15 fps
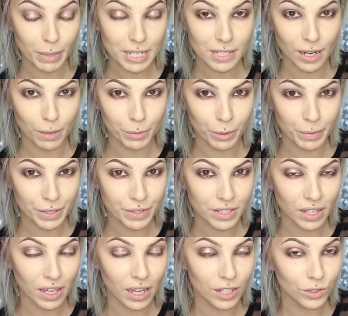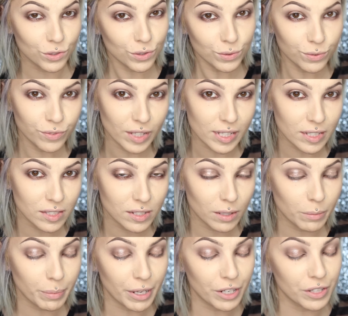For mascara, I'm going to be using Too Faced
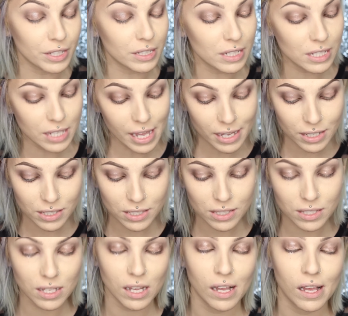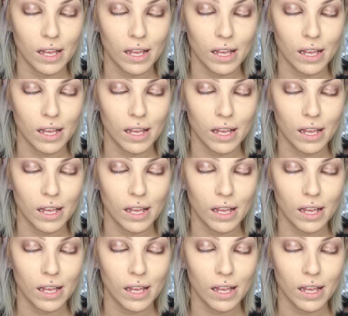Better Than Sex